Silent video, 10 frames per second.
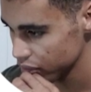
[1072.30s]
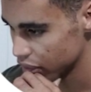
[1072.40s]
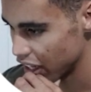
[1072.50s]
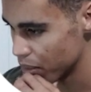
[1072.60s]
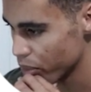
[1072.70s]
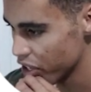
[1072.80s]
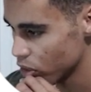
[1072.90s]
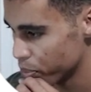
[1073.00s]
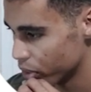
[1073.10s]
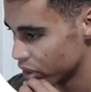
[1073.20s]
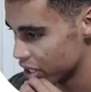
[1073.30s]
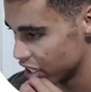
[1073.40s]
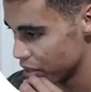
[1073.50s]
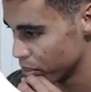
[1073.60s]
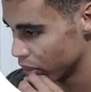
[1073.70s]
and I'm going to put
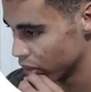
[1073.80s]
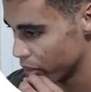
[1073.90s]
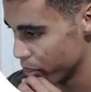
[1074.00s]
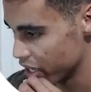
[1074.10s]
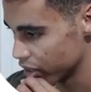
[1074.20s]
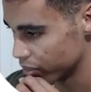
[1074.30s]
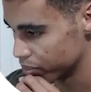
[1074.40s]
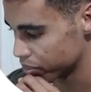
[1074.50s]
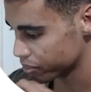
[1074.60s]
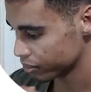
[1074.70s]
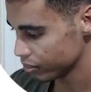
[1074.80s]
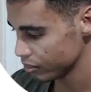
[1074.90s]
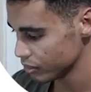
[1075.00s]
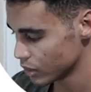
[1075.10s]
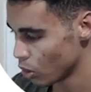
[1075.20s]
symbol bid.
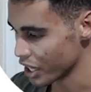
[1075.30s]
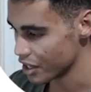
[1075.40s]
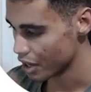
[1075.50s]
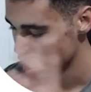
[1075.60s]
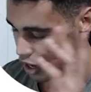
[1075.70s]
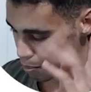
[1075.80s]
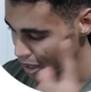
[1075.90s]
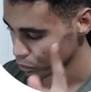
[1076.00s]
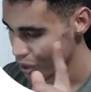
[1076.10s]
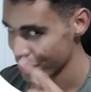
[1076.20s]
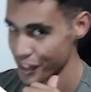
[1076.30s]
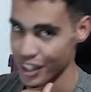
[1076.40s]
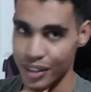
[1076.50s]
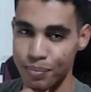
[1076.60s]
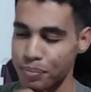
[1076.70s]
Okay, but one thing,
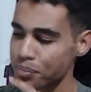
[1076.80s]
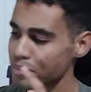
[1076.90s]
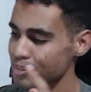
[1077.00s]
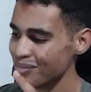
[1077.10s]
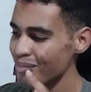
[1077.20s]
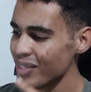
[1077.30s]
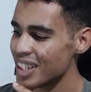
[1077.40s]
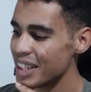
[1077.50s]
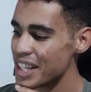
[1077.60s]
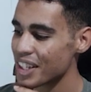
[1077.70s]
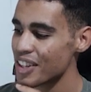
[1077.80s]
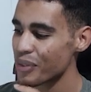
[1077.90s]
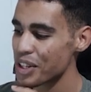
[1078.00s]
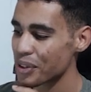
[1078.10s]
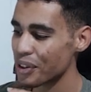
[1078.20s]
this can
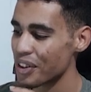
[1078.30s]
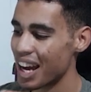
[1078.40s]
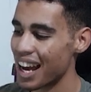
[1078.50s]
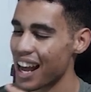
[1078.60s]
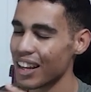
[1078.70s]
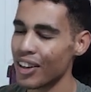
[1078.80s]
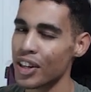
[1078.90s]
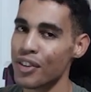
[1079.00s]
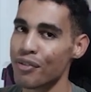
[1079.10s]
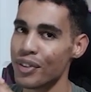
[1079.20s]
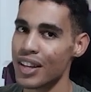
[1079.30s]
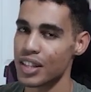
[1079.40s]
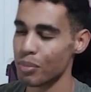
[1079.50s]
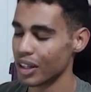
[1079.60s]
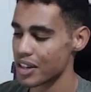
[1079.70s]
return a lot of
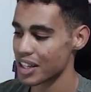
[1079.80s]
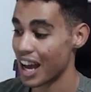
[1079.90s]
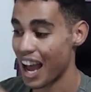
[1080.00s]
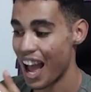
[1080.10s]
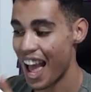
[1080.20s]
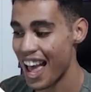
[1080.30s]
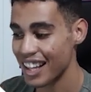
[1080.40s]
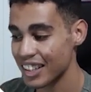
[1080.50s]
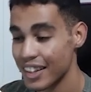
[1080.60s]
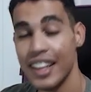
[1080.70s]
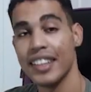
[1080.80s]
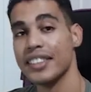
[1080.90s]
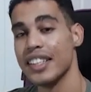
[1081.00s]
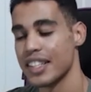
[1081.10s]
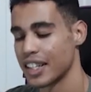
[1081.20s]
decimals, and
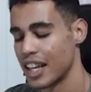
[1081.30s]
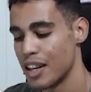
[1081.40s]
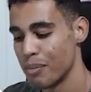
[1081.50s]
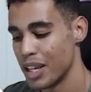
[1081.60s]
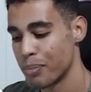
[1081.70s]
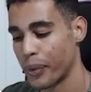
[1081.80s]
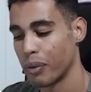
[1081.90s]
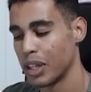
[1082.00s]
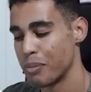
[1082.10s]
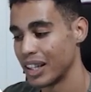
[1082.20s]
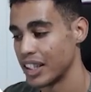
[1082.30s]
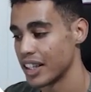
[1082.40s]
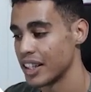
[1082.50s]
this can be problematic.